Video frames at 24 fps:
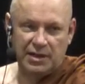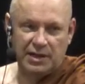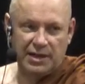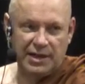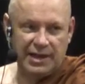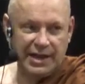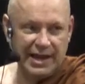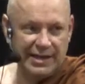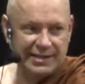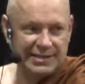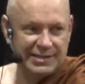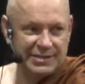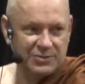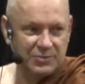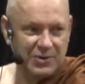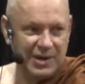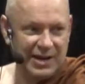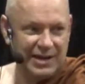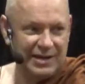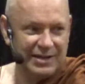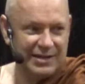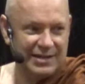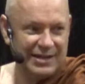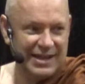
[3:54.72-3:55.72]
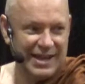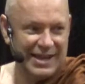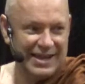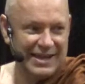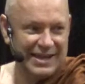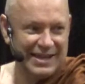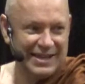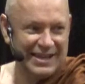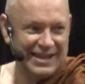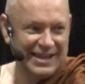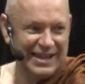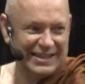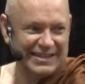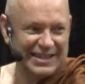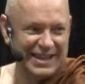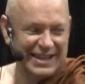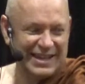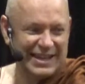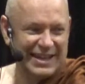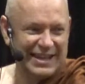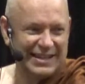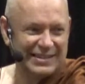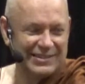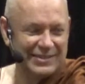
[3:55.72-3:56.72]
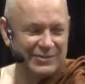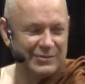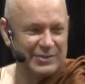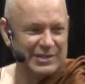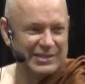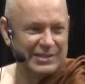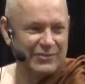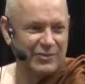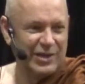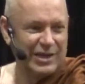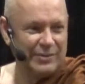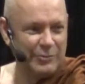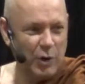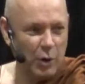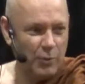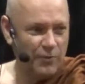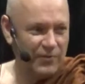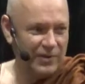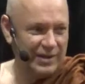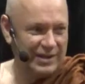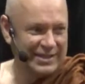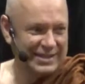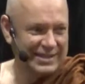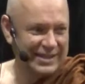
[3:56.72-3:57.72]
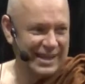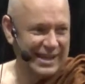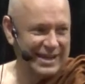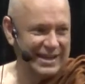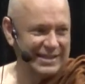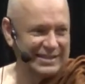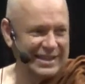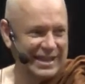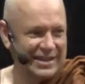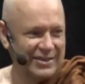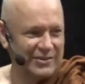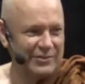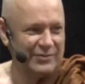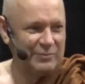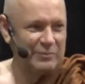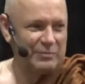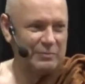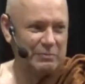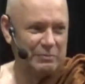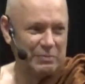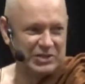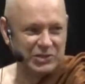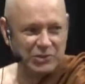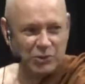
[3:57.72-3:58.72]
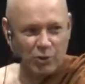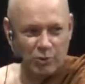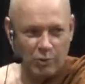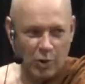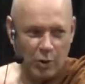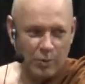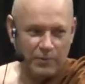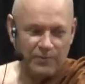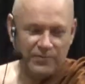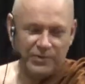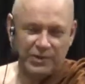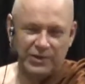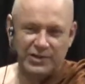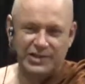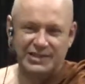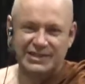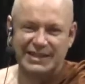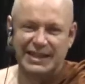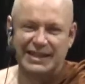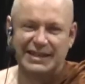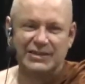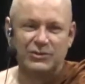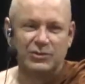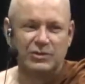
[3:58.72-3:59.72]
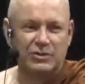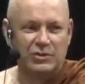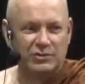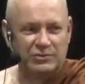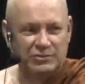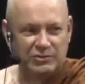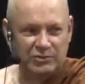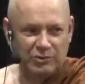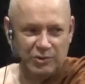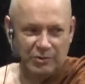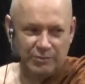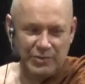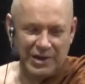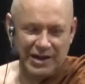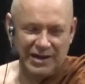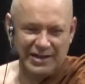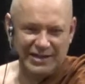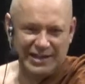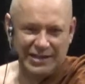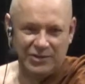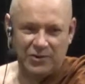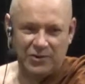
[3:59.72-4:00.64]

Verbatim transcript: Less, right? Yeah, yeah, yeah, exactly. So it's obvious. Yeah, it's kind of so obvious that you don't, you know, barely need